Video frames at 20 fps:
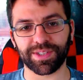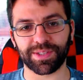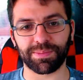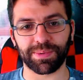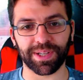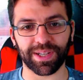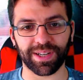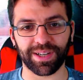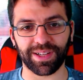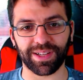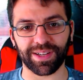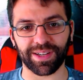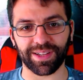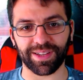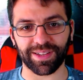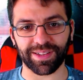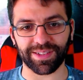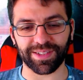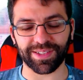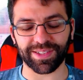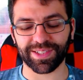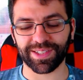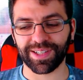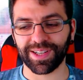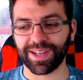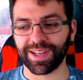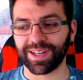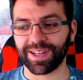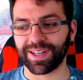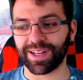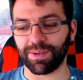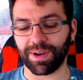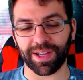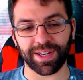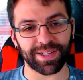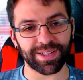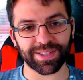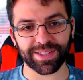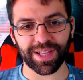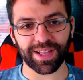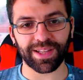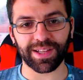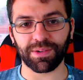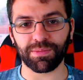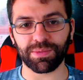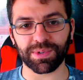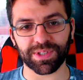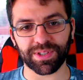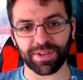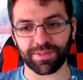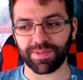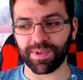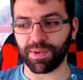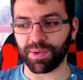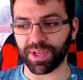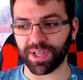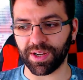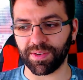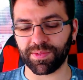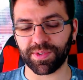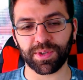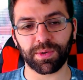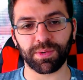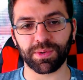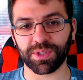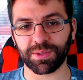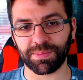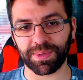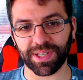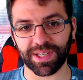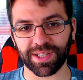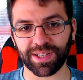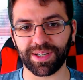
speaking in English. Now, I understand that he was not very comfortable speaking